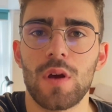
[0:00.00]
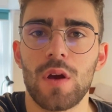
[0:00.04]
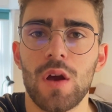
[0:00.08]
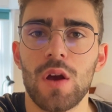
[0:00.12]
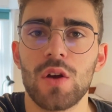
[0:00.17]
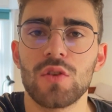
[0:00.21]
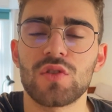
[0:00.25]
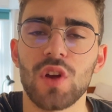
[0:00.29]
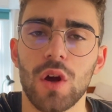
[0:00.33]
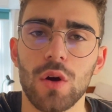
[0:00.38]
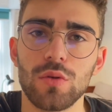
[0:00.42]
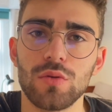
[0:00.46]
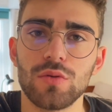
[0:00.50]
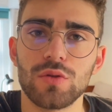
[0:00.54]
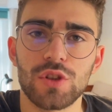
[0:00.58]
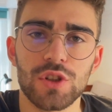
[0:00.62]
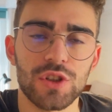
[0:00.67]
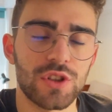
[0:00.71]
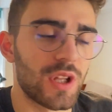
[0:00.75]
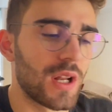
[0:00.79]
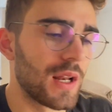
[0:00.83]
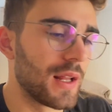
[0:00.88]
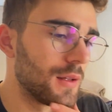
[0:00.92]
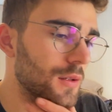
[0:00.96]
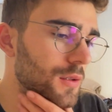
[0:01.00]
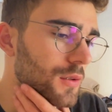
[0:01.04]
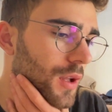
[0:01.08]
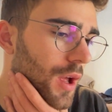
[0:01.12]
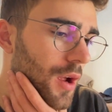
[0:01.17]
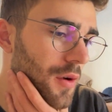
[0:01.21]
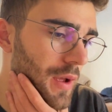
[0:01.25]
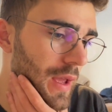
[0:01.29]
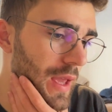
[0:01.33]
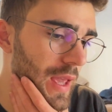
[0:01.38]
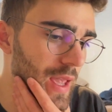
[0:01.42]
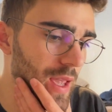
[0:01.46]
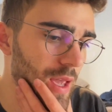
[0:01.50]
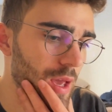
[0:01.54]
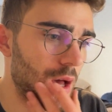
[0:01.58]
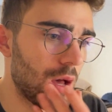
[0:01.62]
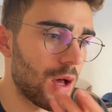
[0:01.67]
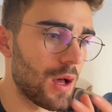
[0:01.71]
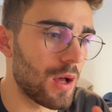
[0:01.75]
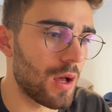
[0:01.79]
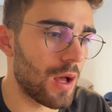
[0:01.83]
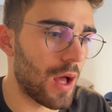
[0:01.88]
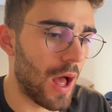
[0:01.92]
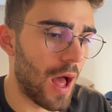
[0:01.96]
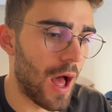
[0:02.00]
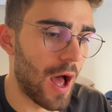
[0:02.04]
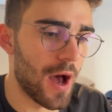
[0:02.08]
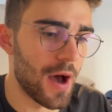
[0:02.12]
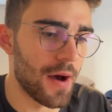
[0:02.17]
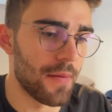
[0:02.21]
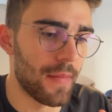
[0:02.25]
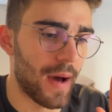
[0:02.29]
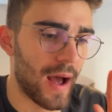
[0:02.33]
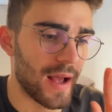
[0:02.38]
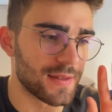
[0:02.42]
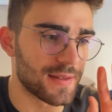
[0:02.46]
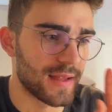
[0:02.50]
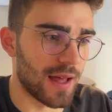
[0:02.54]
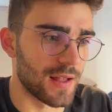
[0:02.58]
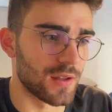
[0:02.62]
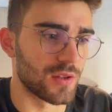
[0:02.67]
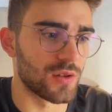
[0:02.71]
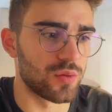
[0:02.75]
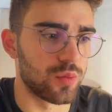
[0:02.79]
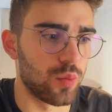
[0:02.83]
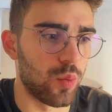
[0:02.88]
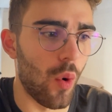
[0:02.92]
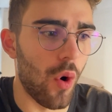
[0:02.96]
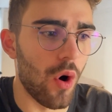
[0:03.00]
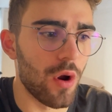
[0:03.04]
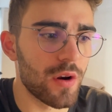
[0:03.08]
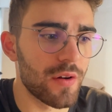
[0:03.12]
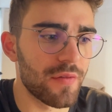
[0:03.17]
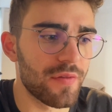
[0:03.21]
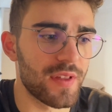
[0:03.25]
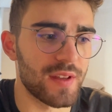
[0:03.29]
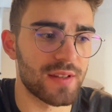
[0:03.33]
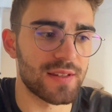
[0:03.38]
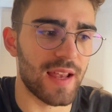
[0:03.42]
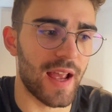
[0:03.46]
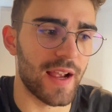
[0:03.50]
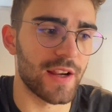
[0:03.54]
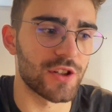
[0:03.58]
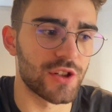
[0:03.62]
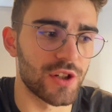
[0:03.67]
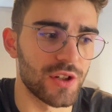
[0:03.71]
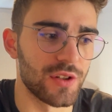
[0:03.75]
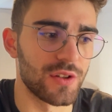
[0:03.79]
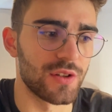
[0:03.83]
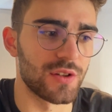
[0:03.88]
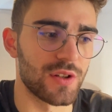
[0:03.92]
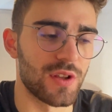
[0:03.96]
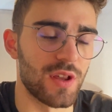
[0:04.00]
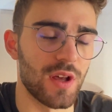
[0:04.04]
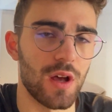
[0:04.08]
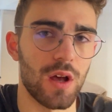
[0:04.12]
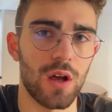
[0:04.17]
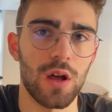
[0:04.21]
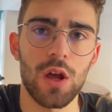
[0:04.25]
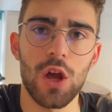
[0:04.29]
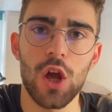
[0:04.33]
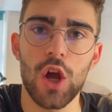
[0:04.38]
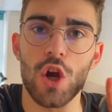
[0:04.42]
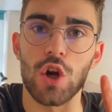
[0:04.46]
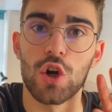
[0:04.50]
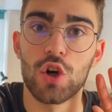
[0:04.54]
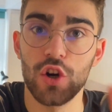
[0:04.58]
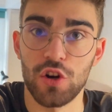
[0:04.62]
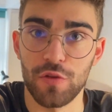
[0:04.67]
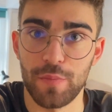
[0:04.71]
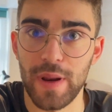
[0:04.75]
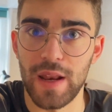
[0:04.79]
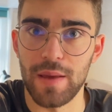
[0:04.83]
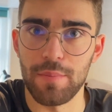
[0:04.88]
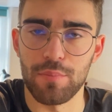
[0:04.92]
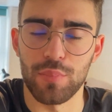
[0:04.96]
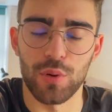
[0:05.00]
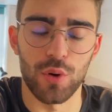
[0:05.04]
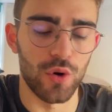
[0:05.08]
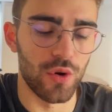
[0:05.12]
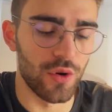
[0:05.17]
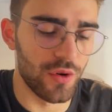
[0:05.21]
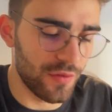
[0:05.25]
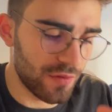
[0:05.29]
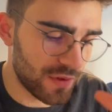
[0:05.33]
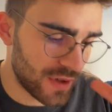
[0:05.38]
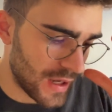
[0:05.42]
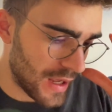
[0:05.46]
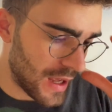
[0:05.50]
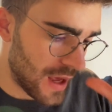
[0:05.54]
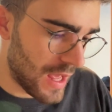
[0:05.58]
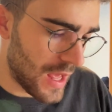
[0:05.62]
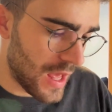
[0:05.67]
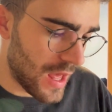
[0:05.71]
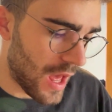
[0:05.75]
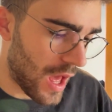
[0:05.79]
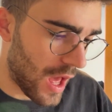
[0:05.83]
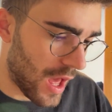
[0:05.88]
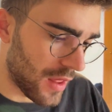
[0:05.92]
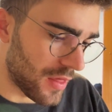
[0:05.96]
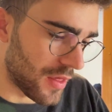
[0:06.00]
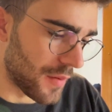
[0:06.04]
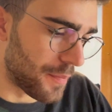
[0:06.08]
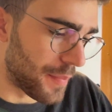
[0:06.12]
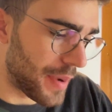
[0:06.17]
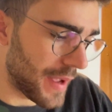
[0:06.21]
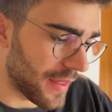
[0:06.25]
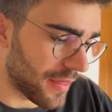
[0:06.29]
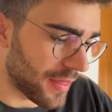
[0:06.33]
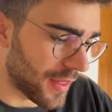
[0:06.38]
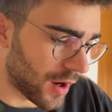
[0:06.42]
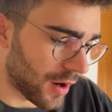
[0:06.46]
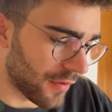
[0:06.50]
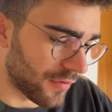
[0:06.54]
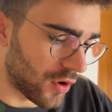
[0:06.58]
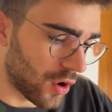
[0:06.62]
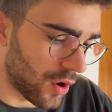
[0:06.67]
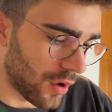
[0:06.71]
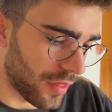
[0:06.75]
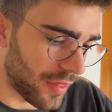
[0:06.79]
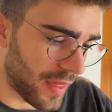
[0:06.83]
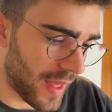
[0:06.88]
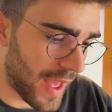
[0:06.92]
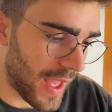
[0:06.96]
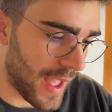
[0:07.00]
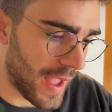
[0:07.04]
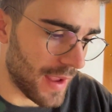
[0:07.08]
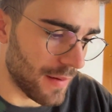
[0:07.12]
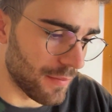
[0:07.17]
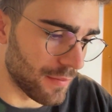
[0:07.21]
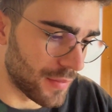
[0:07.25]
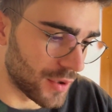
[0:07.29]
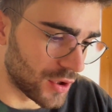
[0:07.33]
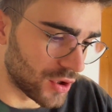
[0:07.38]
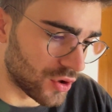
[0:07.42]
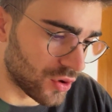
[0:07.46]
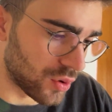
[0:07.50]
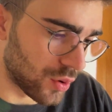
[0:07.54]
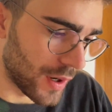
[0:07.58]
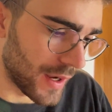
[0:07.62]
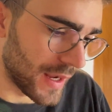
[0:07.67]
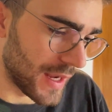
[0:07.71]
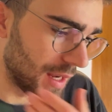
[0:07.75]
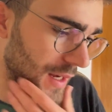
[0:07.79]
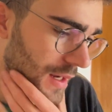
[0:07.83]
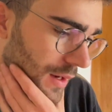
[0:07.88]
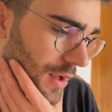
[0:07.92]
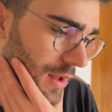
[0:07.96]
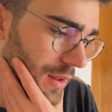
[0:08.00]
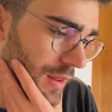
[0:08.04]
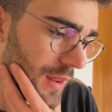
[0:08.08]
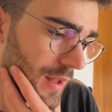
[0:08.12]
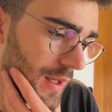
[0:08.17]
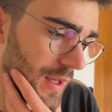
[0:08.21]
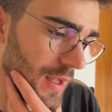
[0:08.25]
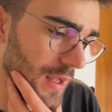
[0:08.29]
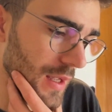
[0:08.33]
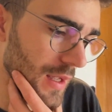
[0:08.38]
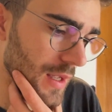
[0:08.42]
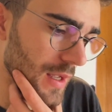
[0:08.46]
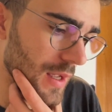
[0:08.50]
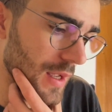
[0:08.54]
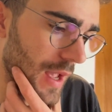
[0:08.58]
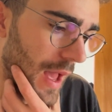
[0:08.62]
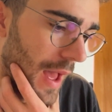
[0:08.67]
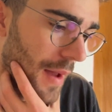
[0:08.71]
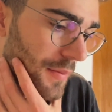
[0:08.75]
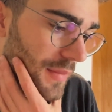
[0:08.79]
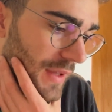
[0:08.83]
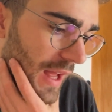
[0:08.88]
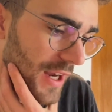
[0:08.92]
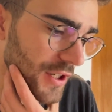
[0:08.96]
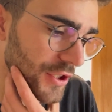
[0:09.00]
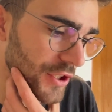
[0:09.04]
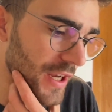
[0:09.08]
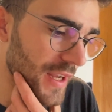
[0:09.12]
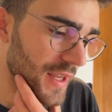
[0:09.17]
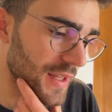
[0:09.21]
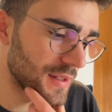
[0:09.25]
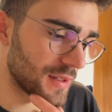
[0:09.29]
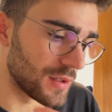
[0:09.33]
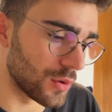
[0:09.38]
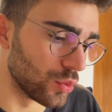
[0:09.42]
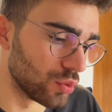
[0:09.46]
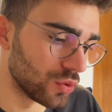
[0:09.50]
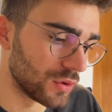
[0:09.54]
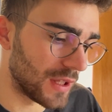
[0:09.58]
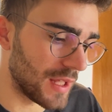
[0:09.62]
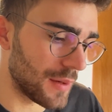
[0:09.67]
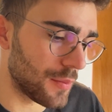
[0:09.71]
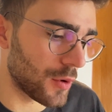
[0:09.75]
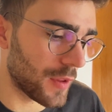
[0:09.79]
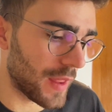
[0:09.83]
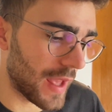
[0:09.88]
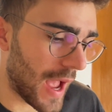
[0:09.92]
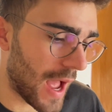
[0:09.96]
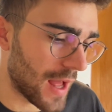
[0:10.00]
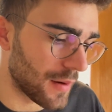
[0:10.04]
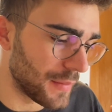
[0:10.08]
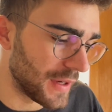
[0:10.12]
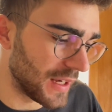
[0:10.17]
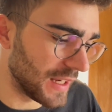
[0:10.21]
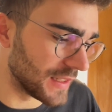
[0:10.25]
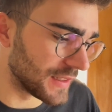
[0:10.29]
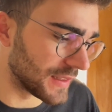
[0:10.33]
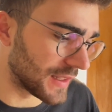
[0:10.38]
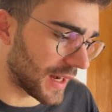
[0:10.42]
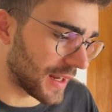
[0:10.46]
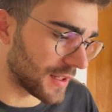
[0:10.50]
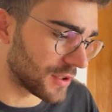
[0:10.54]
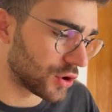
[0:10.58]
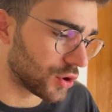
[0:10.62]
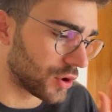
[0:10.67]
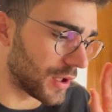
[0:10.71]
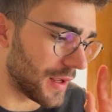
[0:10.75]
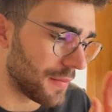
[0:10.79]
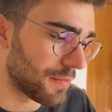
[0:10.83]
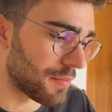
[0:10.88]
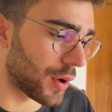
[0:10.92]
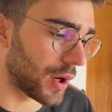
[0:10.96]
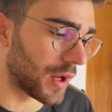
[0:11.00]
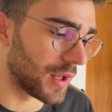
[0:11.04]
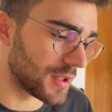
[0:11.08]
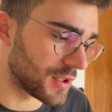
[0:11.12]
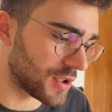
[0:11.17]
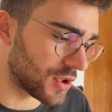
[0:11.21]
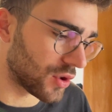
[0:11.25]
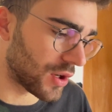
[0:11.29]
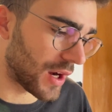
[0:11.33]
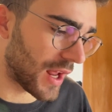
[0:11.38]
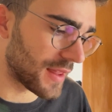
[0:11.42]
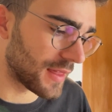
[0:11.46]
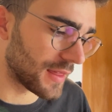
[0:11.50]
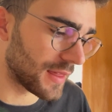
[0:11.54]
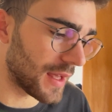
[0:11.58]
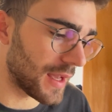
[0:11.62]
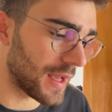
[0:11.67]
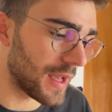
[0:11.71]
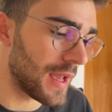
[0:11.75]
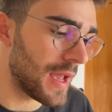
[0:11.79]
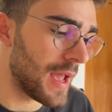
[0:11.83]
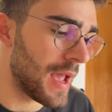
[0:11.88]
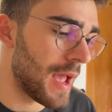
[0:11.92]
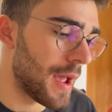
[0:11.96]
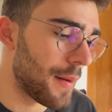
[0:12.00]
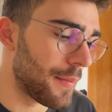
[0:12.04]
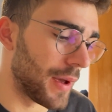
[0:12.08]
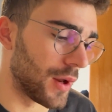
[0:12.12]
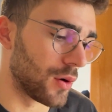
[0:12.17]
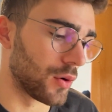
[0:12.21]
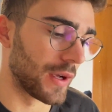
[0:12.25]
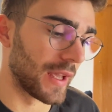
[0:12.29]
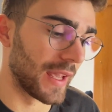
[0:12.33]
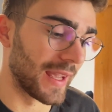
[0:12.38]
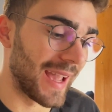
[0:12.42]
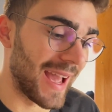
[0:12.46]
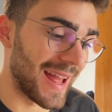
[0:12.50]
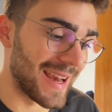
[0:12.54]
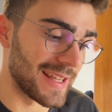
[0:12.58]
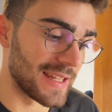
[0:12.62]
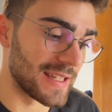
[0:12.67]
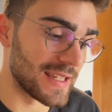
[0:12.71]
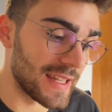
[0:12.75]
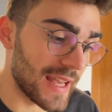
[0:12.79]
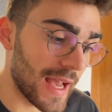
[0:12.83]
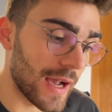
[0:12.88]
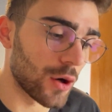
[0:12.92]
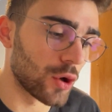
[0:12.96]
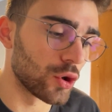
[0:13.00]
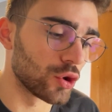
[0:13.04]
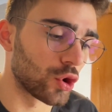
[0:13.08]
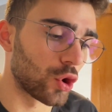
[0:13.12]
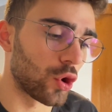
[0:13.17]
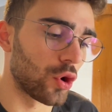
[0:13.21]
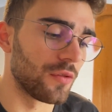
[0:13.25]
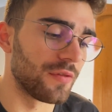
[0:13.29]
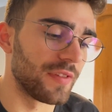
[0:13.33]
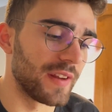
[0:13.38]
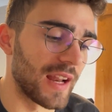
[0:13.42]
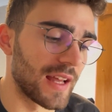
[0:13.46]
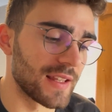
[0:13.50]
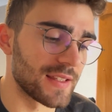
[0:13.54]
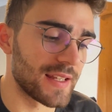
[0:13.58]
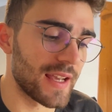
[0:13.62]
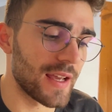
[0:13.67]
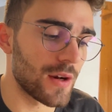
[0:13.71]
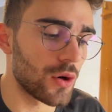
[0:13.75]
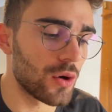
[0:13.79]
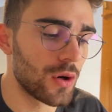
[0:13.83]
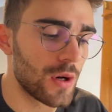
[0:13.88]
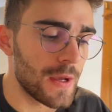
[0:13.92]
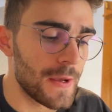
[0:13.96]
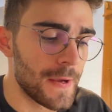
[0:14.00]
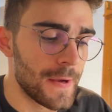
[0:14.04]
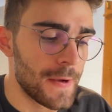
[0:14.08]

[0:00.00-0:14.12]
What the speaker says: So just a little note here, as that's one of the sections that could have been improved. The bit that I've got there in between the M dashes, un tipo de administración impresionante, pero que carecía control financiero,